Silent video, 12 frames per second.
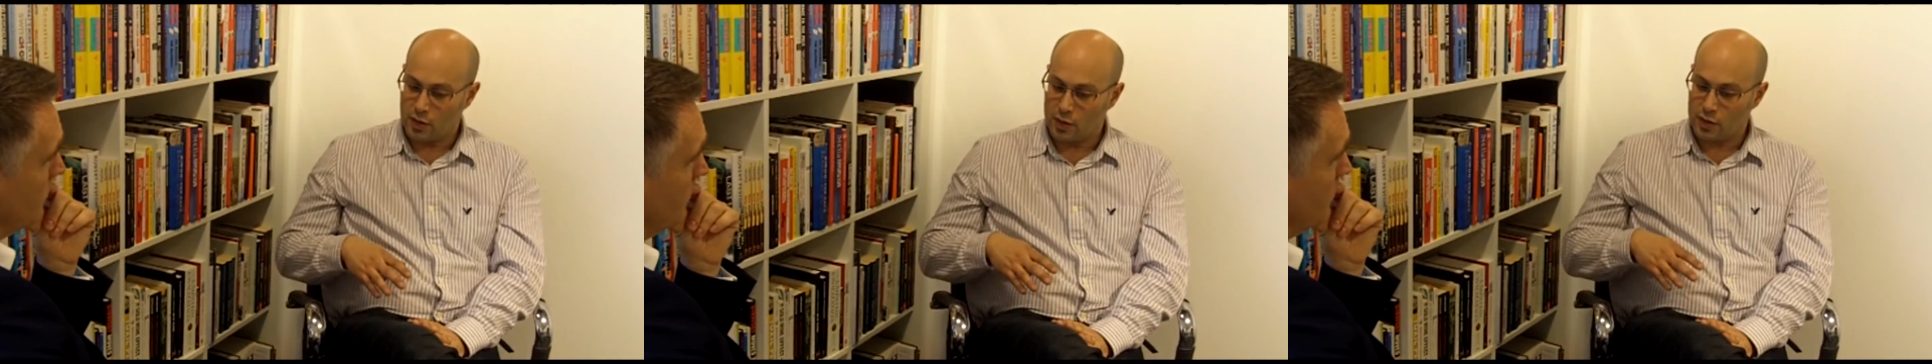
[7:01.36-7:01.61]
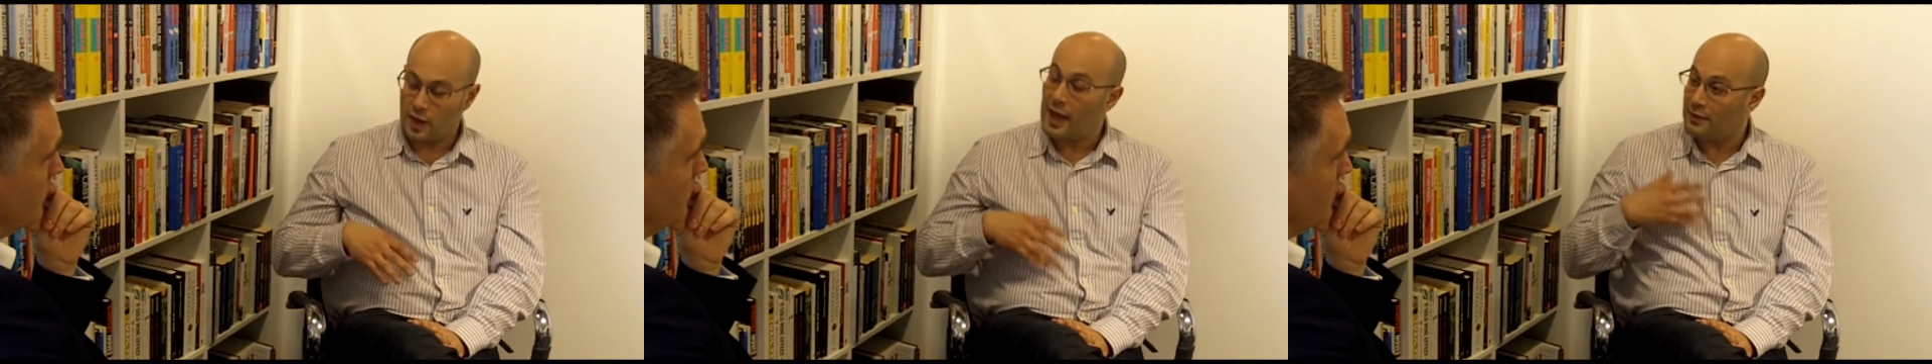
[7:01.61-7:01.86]

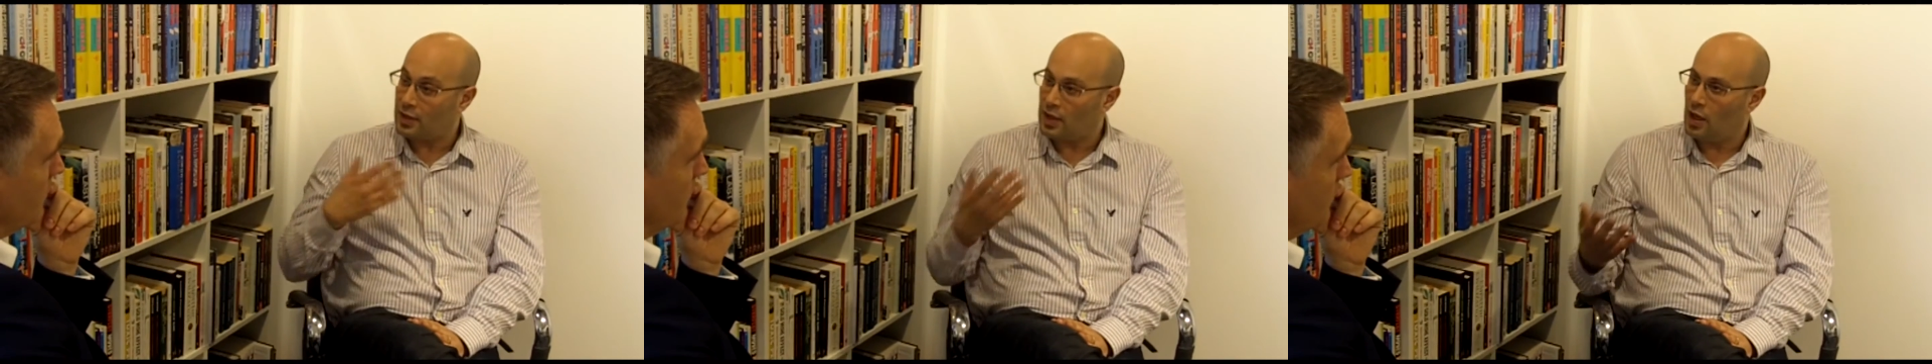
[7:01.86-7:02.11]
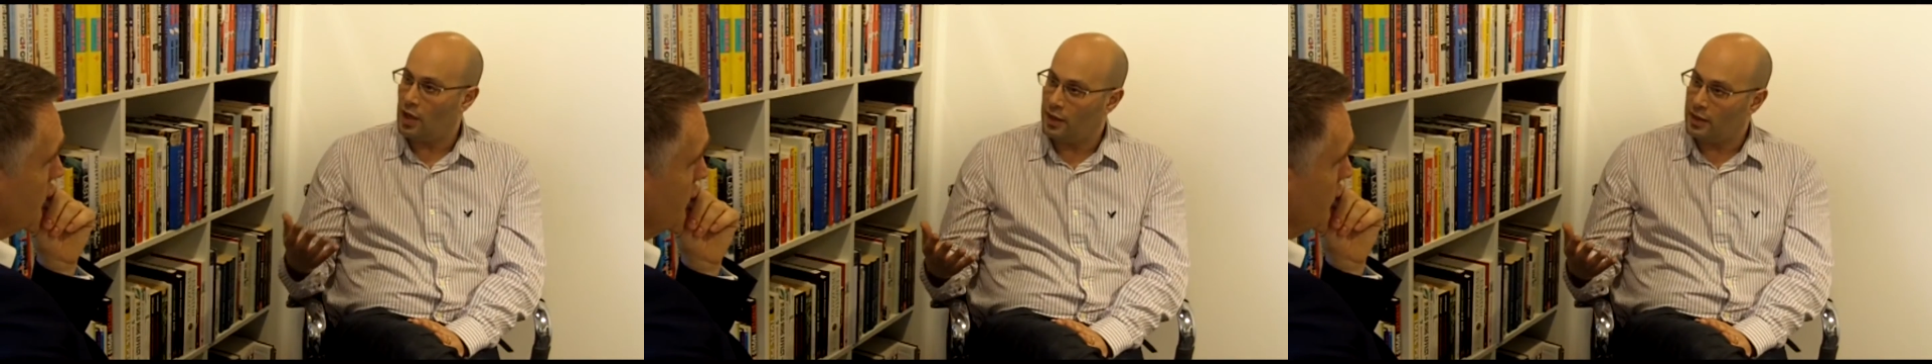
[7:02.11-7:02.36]
So they have to
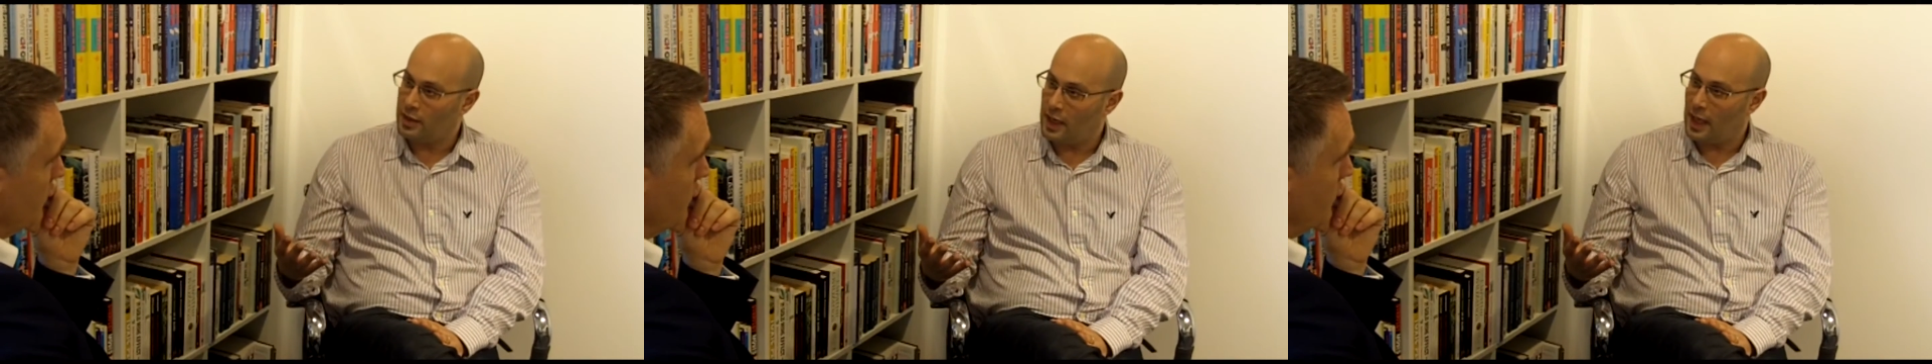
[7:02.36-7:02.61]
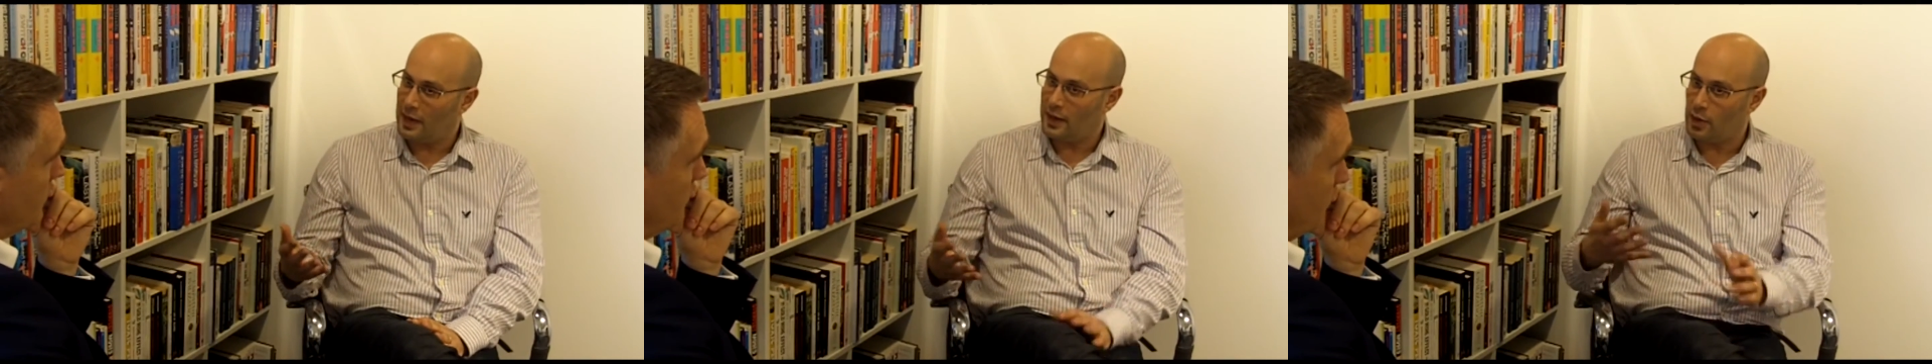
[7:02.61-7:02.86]
learn,
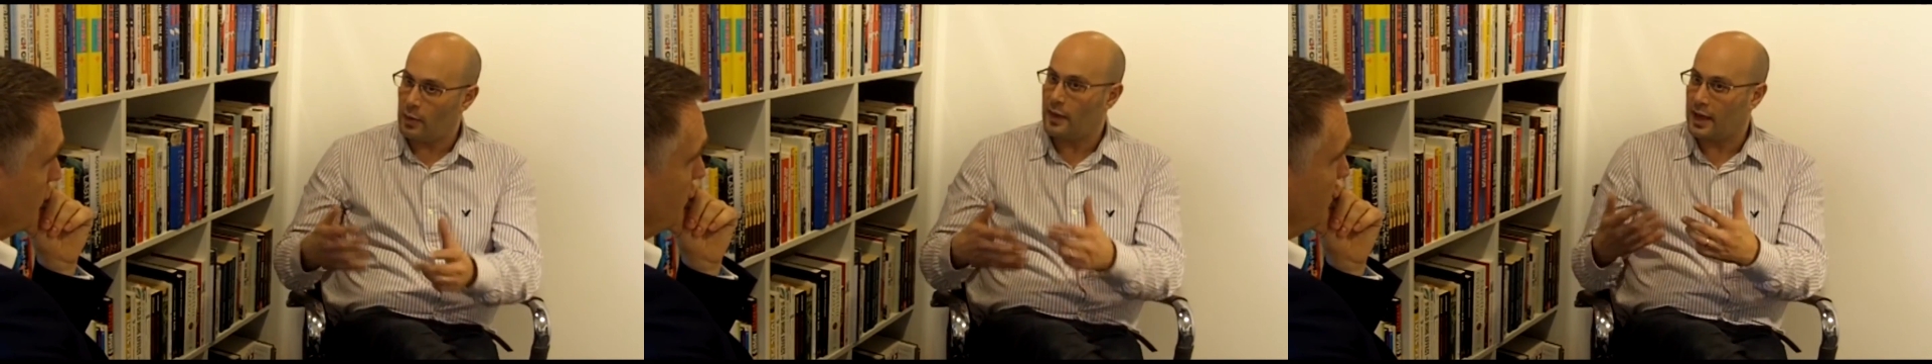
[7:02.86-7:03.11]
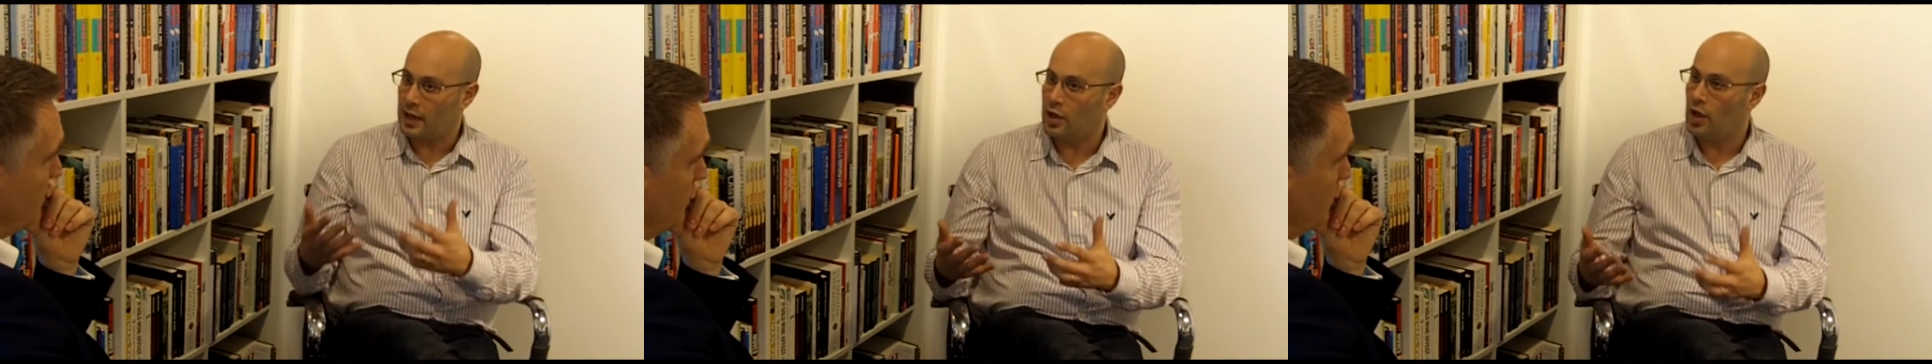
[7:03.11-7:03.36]
and the only way
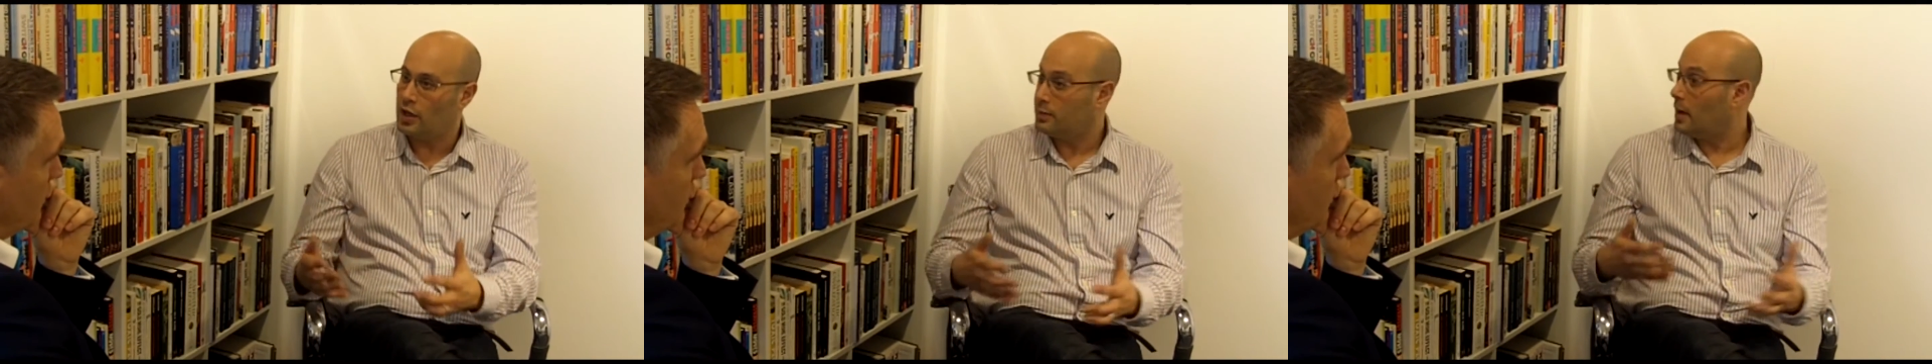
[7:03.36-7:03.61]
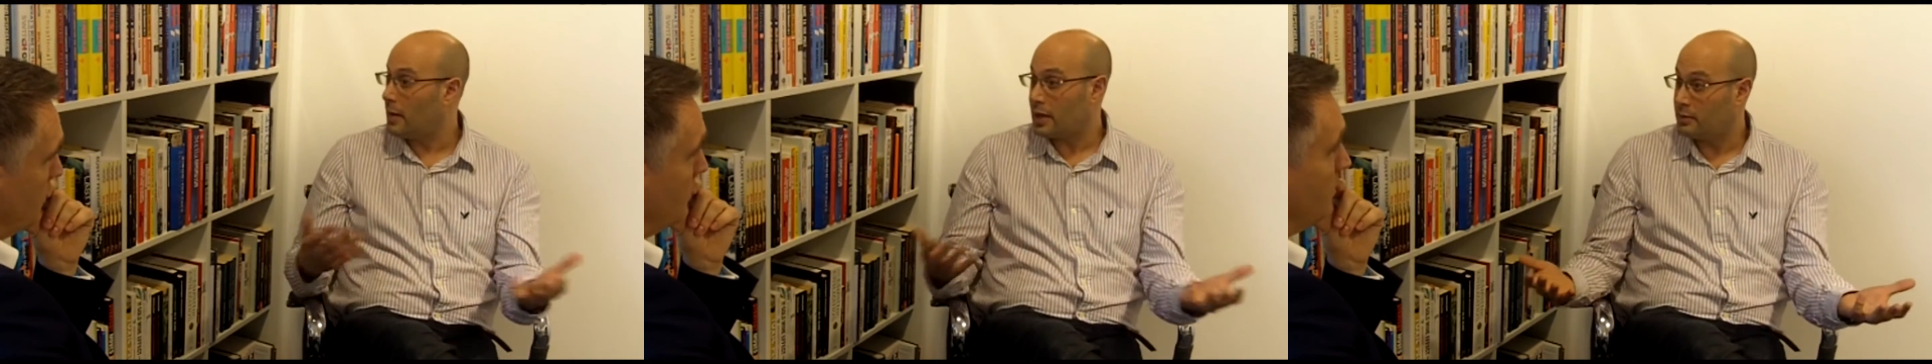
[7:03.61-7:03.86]
they can learn is by
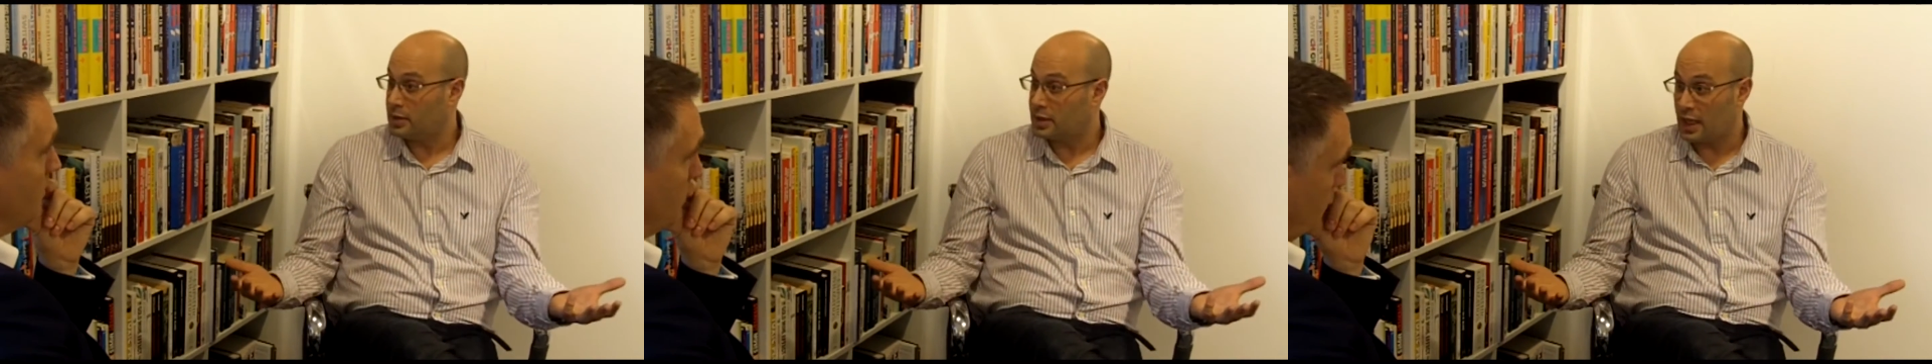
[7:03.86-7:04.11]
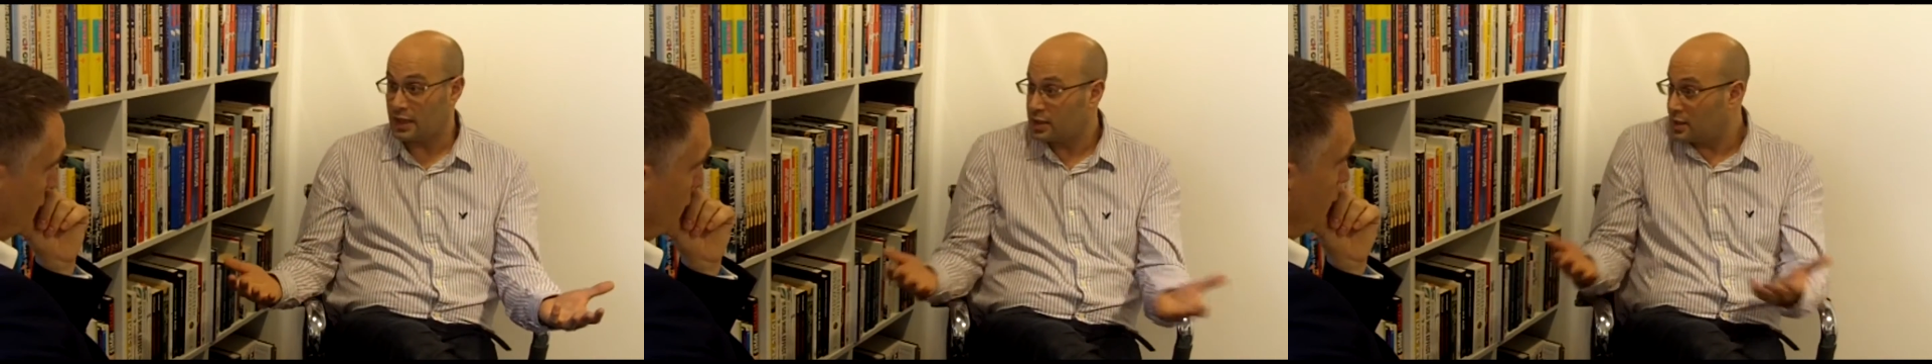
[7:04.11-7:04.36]
making
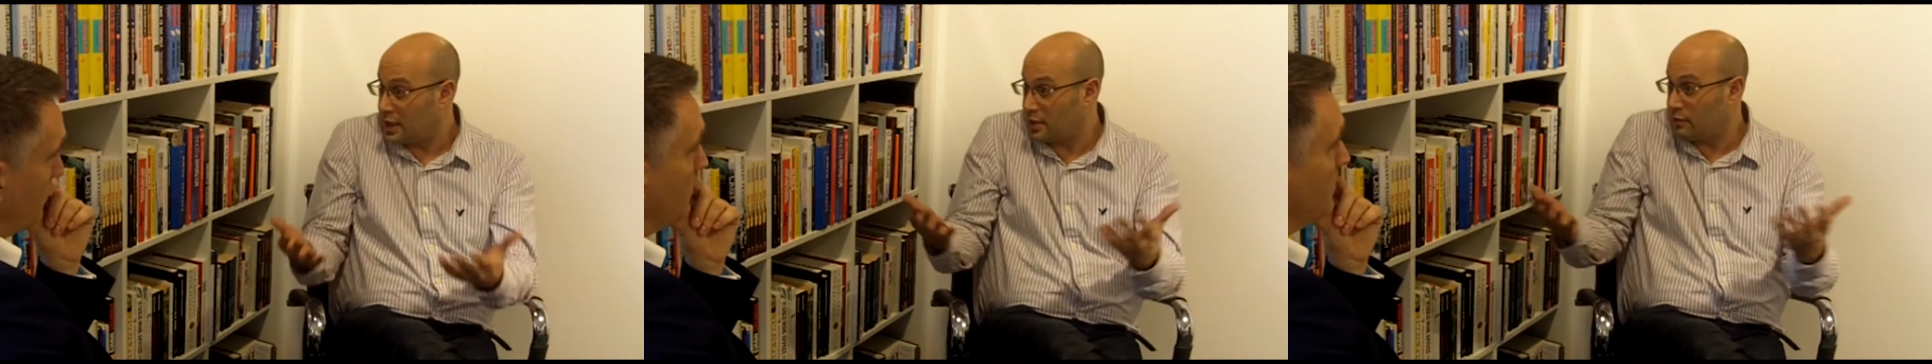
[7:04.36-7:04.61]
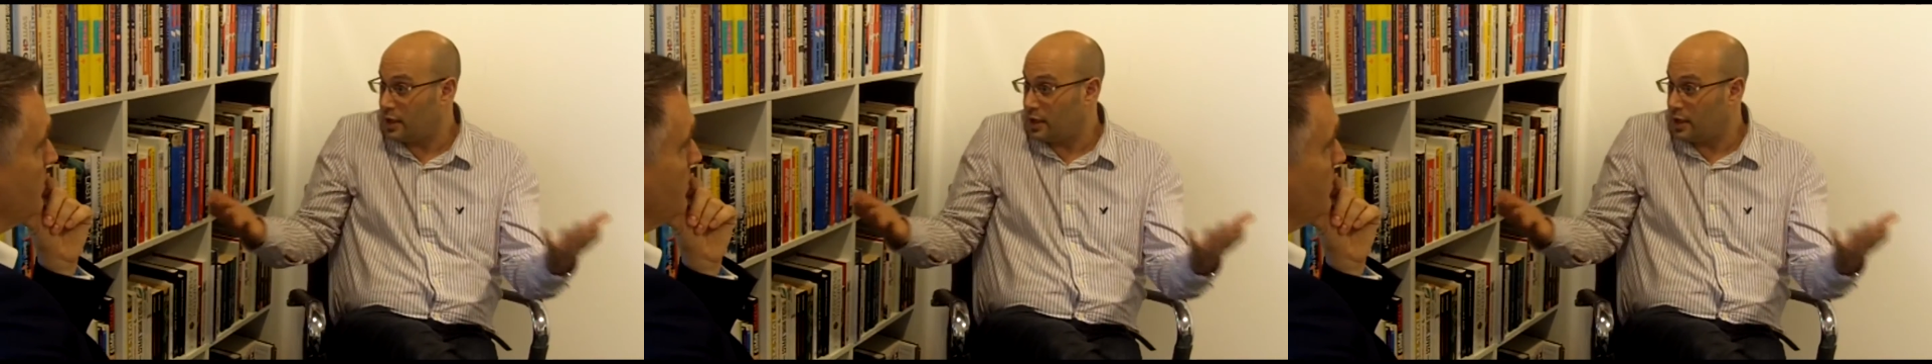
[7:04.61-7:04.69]
mistakes, because that's